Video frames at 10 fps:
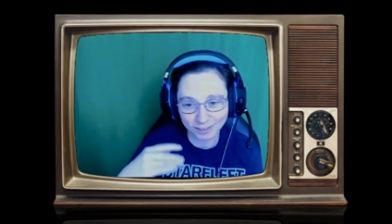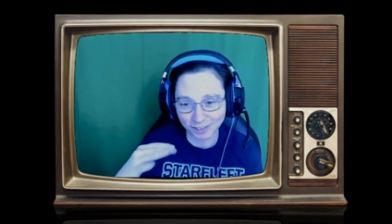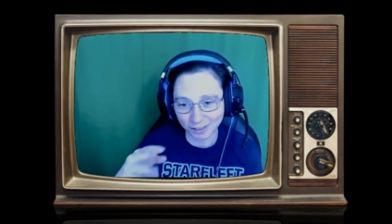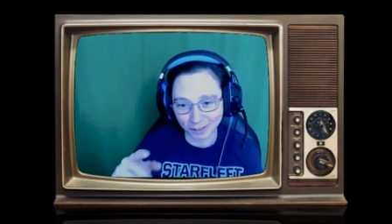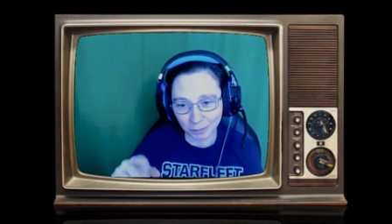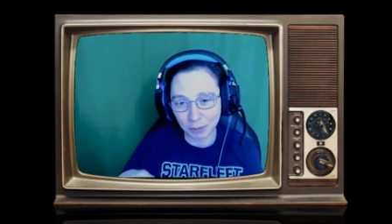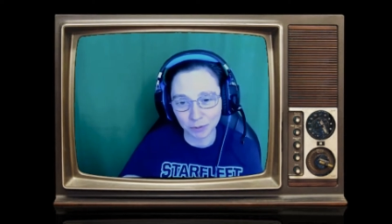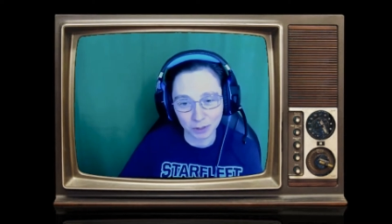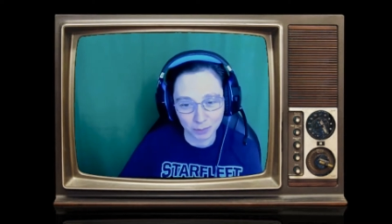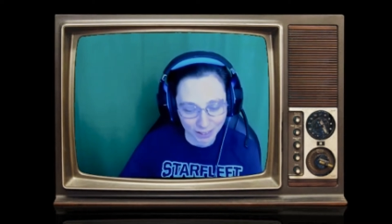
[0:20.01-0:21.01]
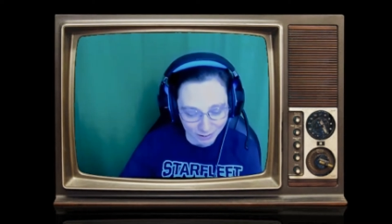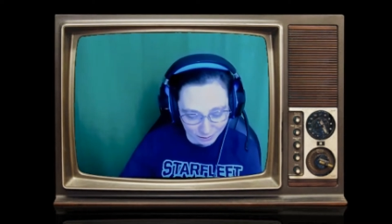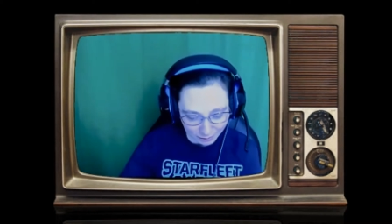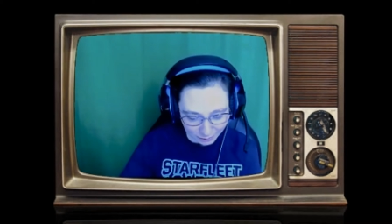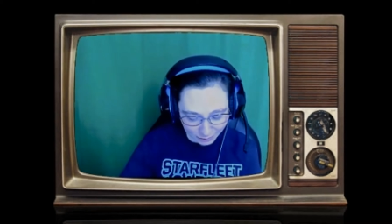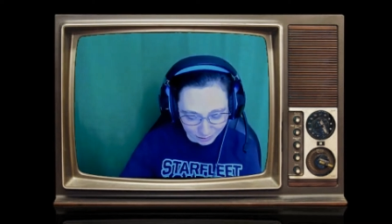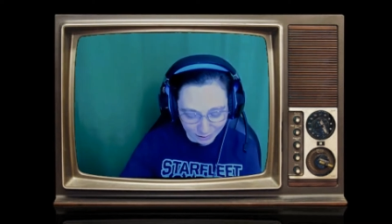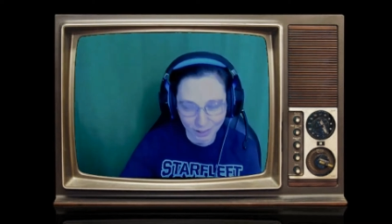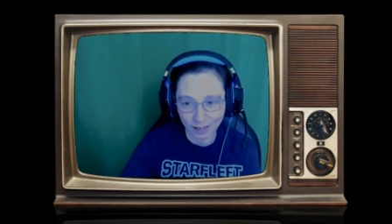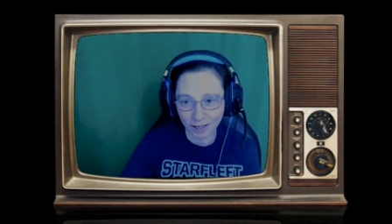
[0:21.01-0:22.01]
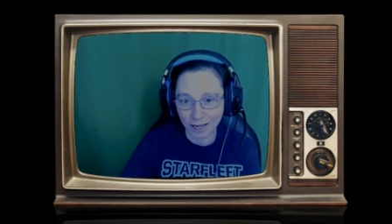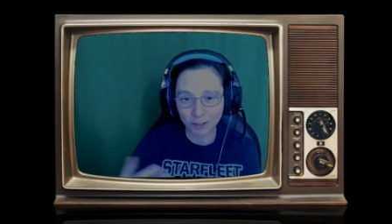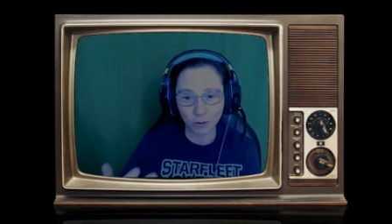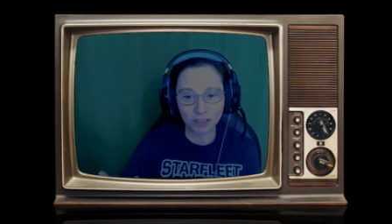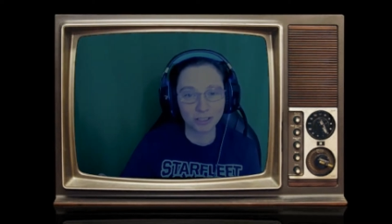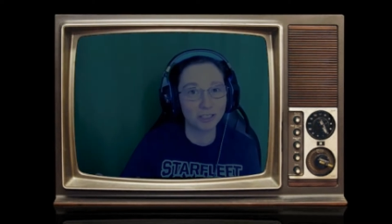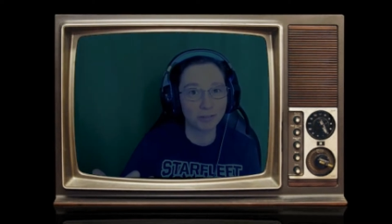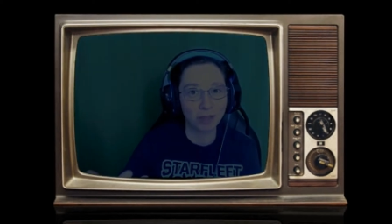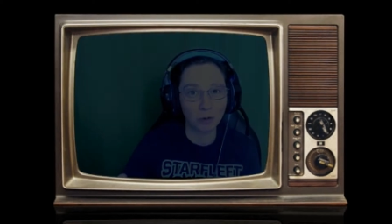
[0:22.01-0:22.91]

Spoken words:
Let people come in, ask questions if they